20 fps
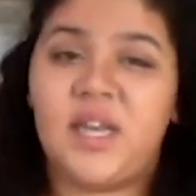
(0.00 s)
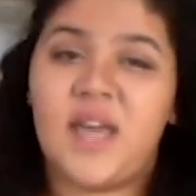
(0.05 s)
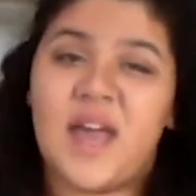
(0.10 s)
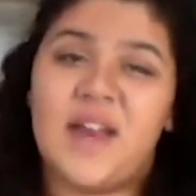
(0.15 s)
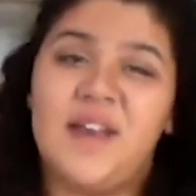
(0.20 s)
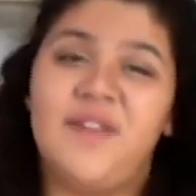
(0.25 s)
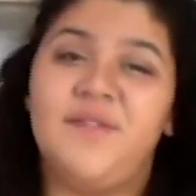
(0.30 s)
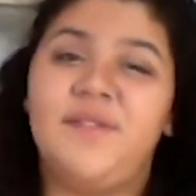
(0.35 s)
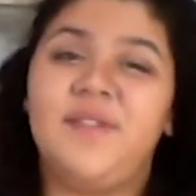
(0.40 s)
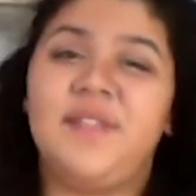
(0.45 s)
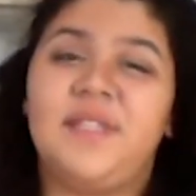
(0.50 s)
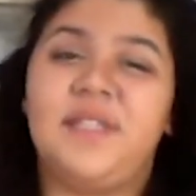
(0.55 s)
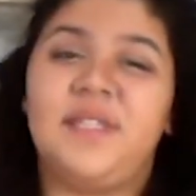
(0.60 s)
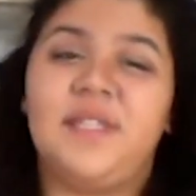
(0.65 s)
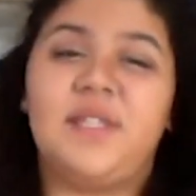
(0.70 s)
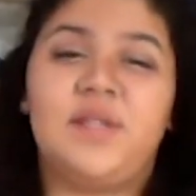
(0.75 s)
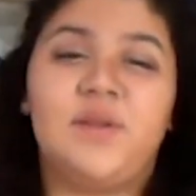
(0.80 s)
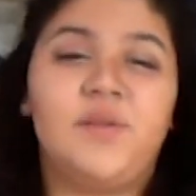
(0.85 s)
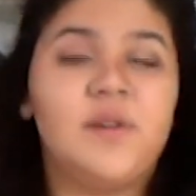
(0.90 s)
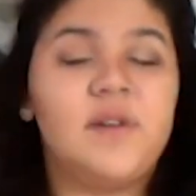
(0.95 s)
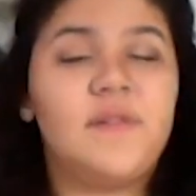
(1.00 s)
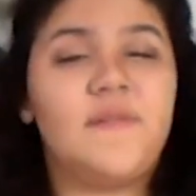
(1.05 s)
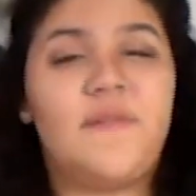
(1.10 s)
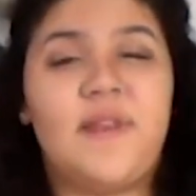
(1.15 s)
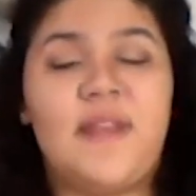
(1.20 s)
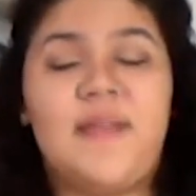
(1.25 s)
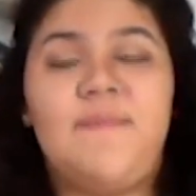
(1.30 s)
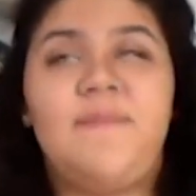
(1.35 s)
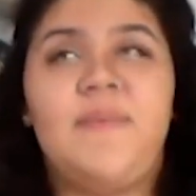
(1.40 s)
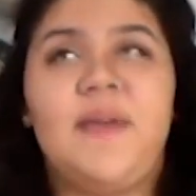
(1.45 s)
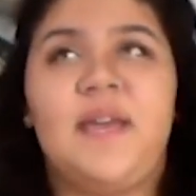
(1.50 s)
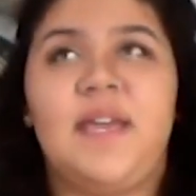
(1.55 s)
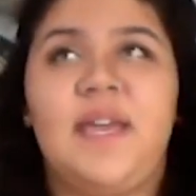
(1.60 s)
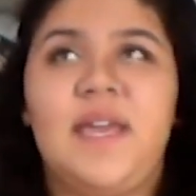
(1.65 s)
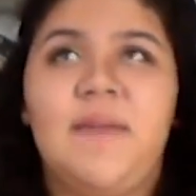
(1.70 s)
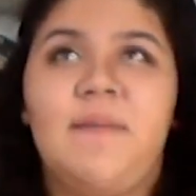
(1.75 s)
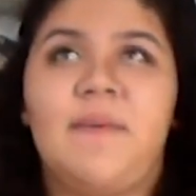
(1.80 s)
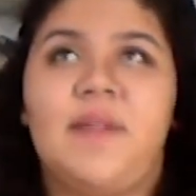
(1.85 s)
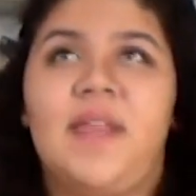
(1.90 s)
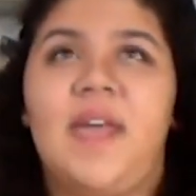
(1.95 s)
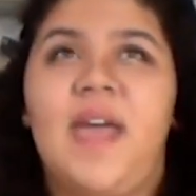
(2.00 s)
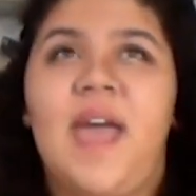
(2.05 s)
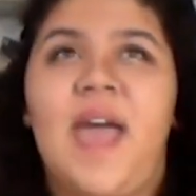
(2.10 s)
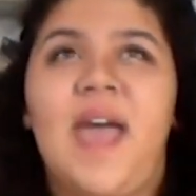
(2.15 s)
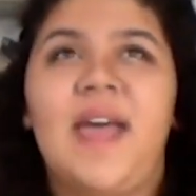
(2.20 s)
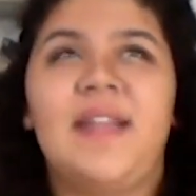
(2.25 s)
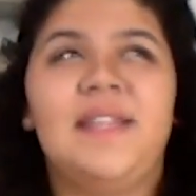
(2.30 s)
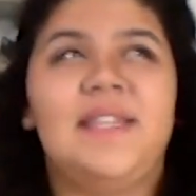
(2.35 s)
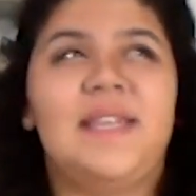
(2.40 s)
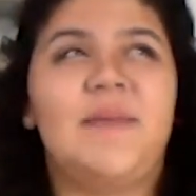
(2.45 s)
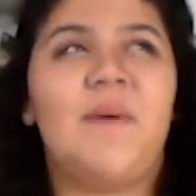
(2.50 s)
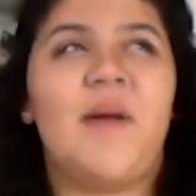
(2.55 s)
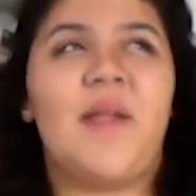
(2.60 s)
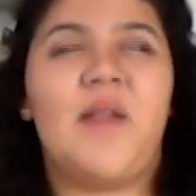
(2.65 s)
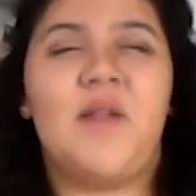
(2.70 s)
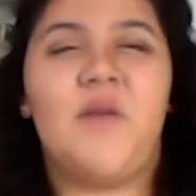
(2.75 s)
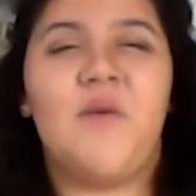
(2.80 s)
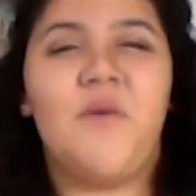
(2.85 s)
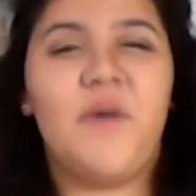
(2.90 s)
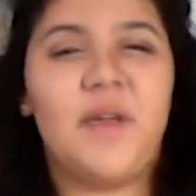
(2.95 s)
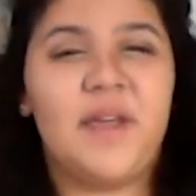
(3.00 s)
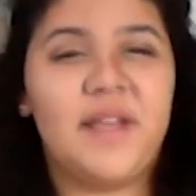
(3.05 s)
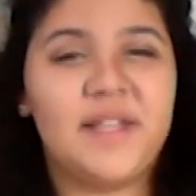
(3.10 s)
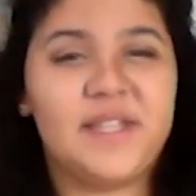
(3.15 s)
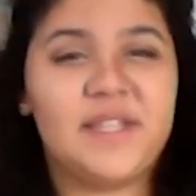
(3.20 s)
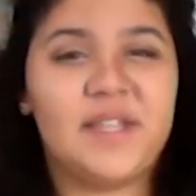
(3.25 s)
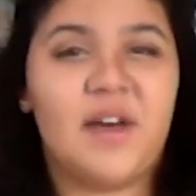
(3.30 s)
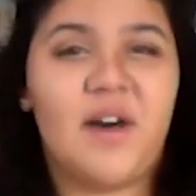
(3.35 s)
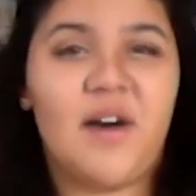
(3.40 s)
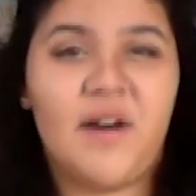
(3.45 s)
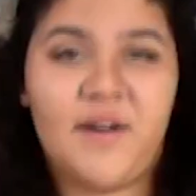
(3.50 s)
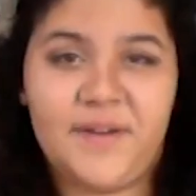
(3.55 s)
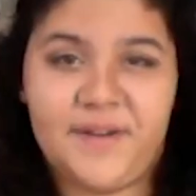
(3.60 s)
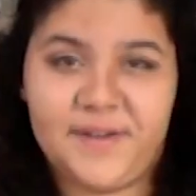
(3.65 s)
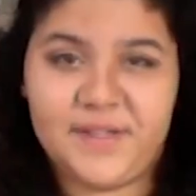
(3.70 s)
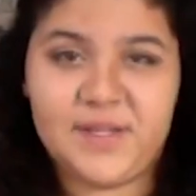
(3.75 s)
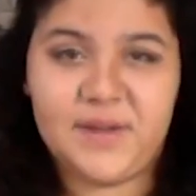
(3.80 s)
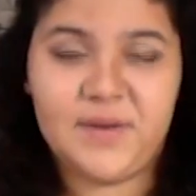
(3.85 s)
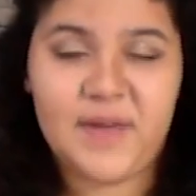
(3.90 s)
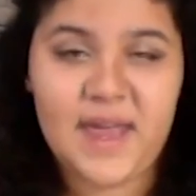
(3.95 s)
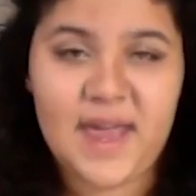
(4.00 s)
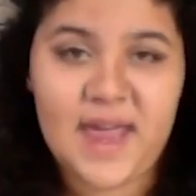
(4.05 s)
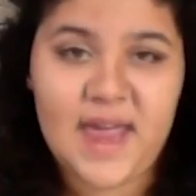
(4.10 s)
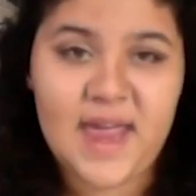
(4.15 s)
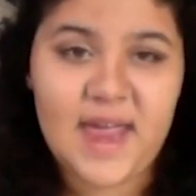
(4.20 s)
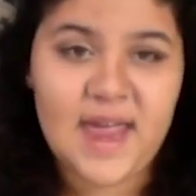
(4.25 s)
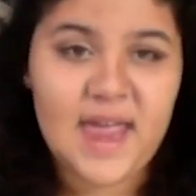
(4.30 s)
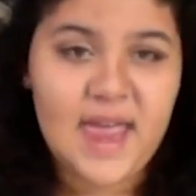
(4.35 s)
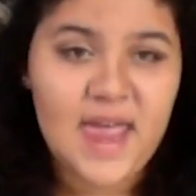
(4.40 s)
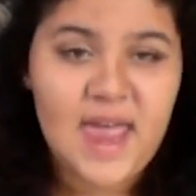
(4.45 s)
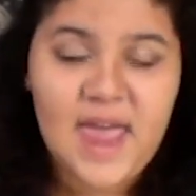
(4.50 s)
I know this is sort of nitpicking, but they had some annoying songs, okay?